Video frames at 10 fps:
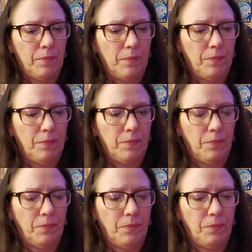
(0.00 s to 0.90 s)

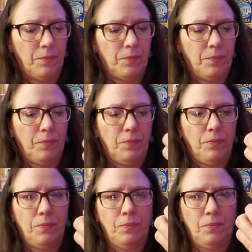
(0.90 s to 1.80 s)

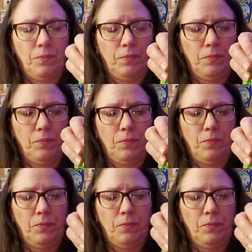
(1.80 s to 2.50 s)
(silence)